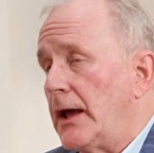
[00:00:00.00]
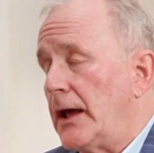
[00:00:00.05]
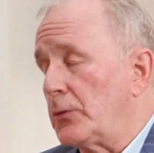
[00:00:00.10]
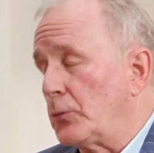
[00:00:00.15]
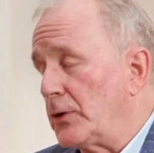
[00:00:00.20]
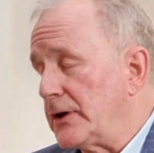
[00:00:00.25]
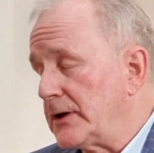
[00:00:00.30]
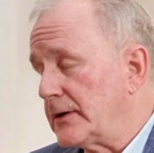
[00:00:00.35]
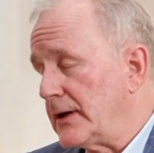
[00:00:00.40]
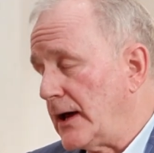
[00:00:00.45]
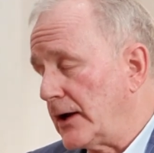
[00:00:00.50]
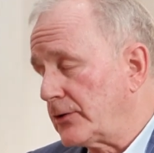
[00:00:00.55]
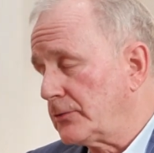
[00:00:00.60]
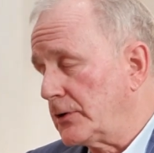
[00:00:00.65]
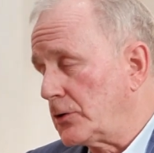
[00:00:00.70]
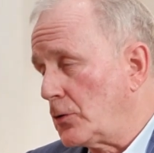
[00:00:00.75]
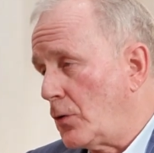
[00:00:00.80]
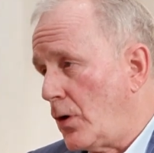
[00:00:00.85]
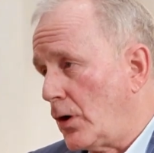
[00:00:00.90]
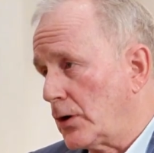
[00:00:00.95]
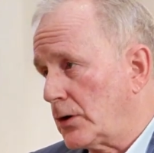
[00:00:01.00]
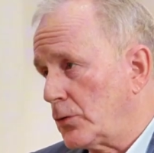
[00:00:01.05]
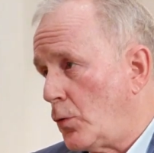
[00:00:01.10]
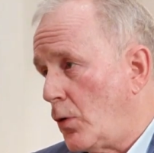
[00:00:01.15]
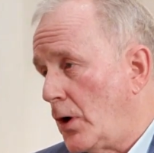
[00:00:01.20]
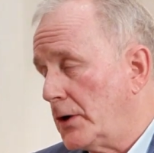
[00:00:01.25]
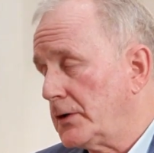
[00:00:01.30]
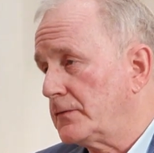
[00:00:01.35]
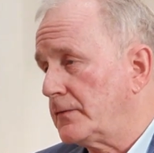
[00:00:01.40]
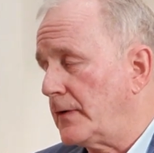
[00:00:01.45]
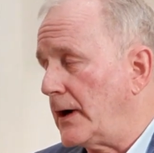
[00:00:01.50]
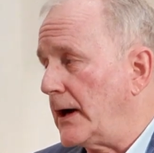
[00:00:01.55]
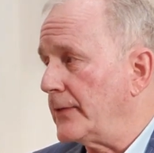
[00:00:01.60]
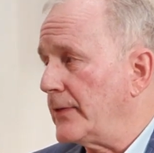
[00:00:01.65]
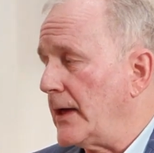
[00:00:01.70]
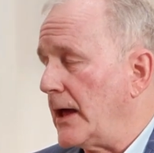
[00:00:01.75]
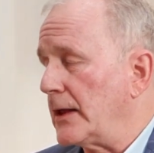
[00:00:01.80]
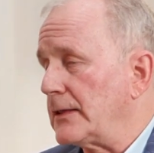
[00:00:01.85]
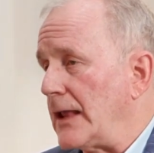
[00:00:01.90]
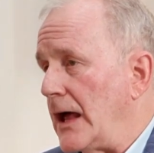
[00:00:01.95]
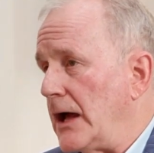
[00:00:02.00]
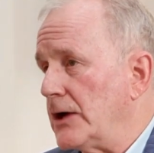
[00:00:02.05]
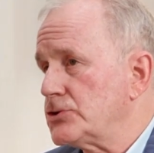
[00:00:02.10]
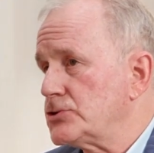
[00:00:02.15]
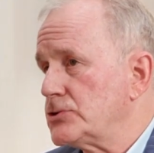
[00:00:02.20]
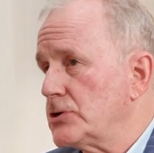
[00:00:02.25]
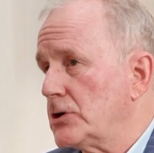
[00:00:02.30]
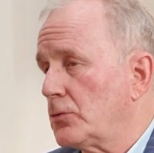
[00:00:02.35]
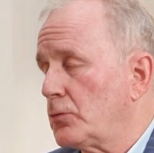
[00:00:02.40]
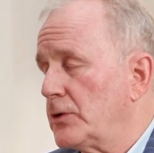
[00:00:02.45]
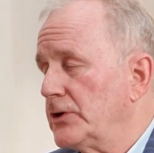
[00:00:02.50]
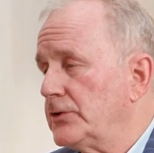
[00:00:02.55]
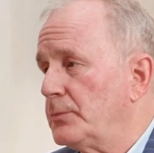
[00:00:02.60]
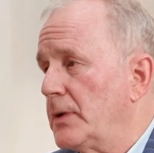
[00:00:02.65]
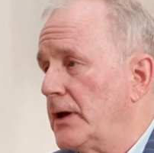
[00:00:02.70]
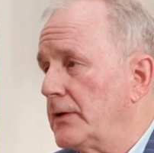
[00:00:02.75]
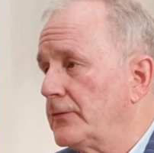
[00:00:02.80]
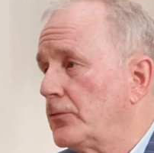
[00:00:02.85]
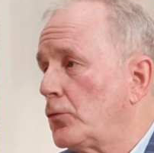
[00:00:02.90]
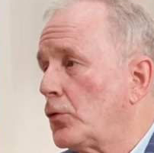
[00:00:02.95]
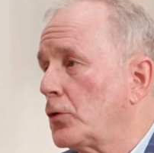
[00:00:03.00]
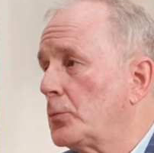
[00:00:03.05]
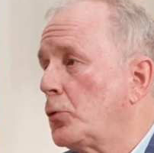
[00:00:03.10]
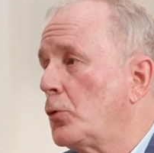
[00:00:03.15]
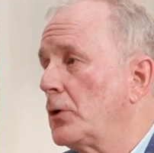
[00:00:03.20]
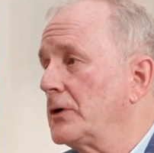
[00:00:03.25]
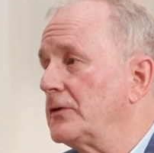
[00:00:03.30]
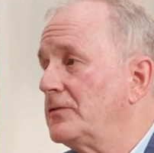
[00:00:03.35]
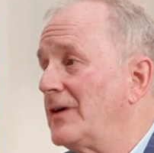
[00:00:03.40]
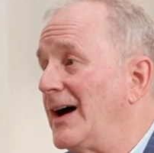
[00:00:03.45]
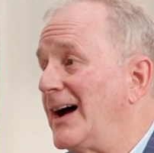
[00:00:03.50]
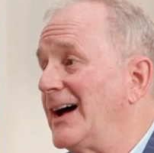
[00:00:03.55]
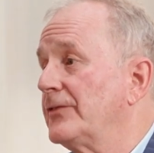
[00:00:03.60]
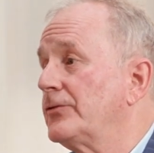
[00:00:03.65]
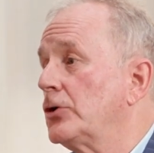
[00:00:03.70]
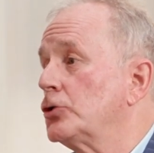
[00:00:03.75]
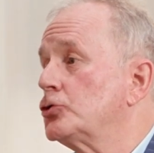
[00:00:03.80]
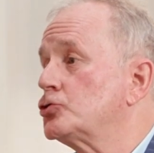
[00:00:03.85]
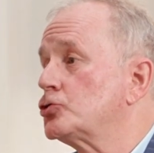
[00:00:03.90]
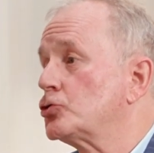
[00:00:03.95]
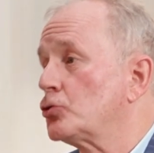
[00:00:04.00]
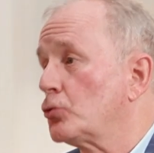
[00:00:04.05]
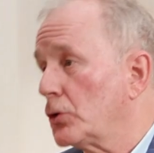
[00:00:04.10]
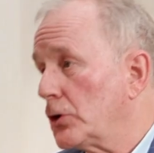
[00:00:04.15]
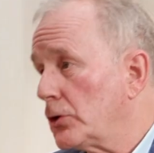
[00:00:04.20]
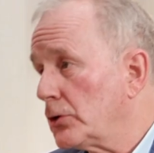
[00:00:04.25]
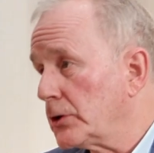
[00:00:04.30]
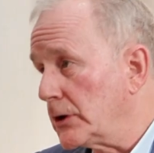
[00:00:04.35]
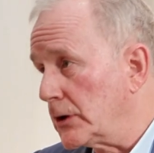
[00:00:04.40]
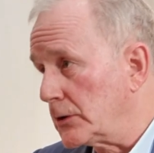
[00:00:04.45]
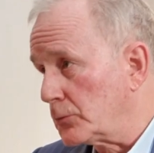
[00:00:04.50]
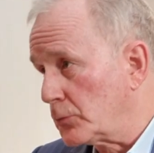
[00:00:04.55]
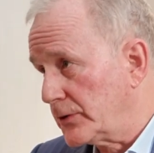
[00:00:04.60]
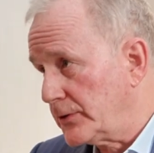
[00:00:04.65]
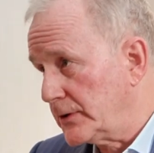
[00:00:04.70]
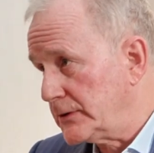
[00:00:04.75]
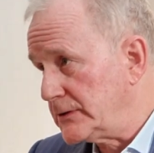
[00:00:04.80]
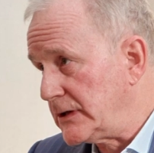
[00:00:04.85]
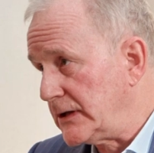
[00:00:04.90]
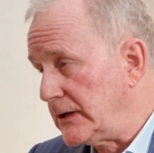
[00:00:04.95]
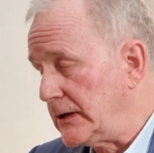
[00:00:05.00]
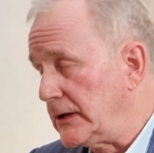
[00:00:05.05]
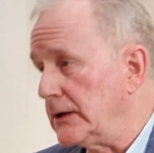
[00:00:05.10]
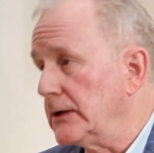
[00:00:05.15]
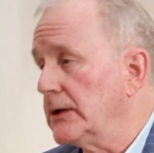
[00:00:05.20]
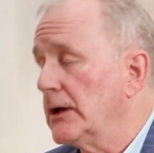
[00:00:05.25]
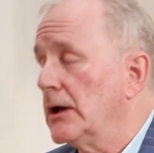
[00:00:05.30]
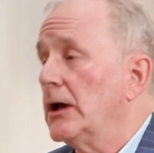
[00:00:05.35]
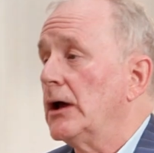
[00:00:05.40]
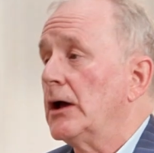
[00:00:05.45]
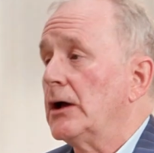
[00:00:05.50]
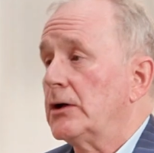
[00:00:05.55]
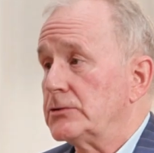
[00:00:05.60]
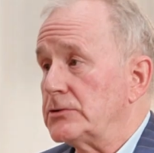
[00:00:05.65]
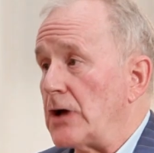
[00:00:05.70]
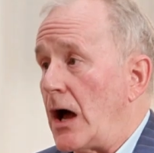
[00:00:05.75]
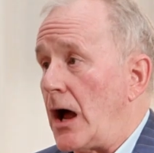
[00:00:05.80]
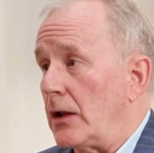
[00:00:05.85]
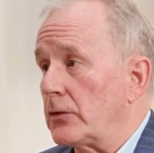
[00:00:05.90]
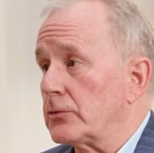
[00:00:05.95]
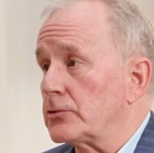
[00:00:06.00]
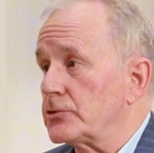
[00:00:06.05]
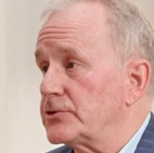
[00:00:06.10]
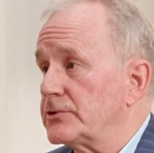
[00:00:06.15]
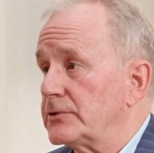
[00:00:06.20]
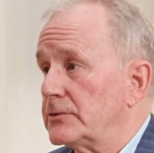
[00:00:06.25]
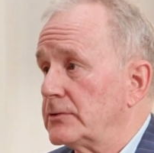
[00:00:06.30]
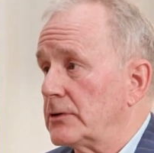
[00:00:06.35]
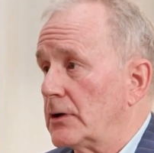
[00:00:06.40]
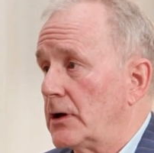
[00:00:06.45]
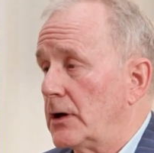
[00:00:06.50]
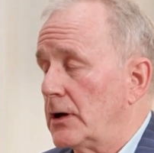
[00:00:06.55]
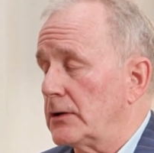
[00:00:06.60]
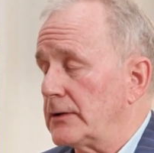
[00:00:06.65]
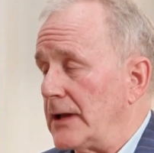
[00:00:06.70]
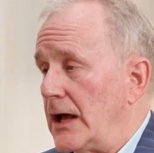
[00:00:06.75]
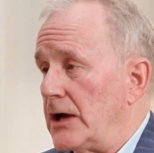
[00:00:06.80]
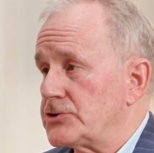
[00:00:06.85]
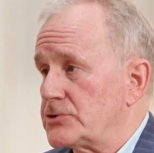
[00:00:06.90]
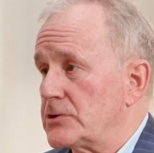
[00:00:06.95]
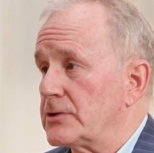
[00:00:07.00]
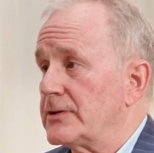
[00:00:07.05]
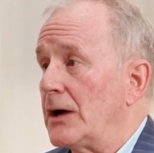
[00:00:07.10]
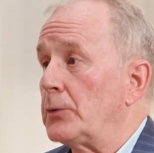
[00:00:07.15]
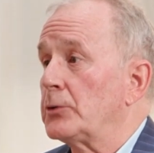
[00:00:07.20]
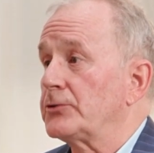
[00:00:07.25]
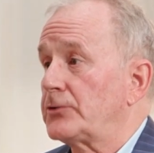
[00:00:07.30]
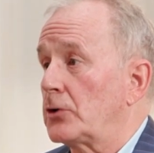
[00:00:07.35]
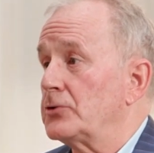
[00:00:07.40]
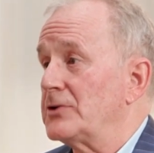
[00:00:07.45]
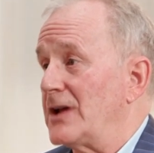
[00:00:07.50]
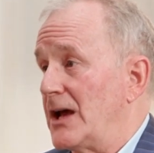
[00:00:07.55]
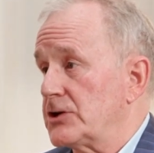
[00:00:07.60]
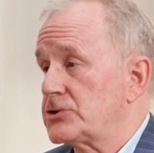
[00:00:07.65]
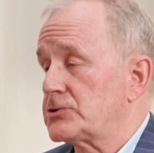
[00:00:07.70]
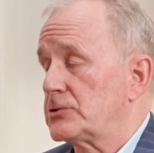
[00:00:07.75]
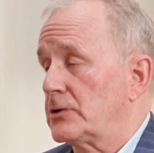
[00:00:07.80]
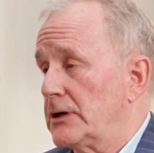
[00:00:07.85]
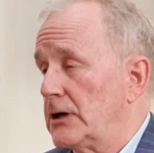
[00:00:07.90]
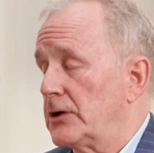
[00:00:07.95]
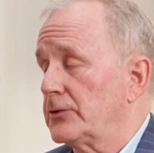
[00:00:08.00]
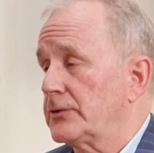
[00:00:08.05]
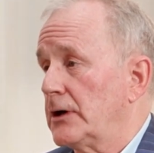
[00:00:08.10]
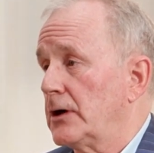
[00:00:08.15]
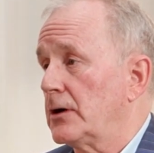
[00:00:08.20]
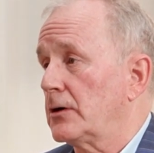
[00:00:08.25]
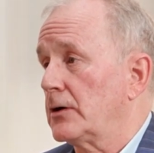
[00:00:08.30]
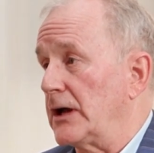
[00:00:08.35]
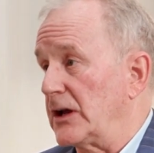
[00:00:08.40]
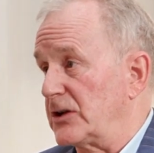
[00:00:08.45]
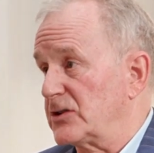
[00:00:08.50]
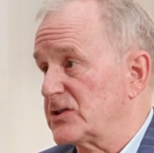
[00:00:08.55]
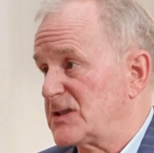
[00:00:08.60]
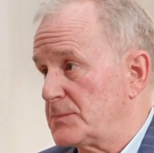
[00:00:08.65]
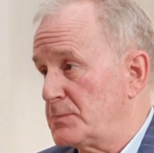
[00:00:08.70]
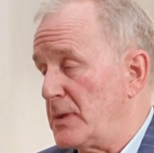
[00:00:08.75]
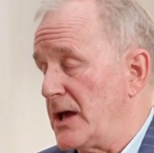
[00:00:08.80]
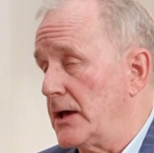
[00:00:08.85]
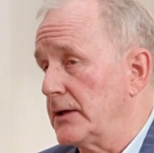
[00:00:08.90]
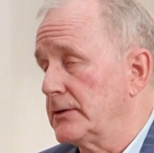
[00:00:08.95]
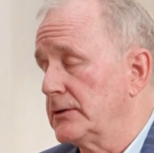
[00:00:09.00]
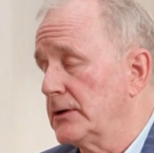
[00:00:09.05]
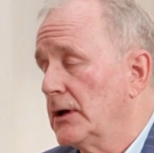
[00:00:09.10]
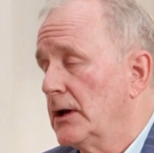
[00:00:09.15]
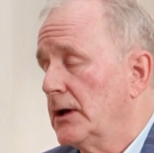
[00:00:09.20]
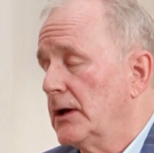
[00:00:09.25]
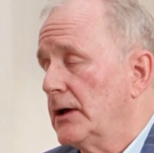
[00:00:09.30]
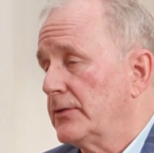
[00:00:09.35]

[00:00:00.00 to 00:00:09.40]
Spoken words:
And we can actually quantify that. Last year, we spent 4.5 trillion with a T dollars last year. That was our national healthcare expend.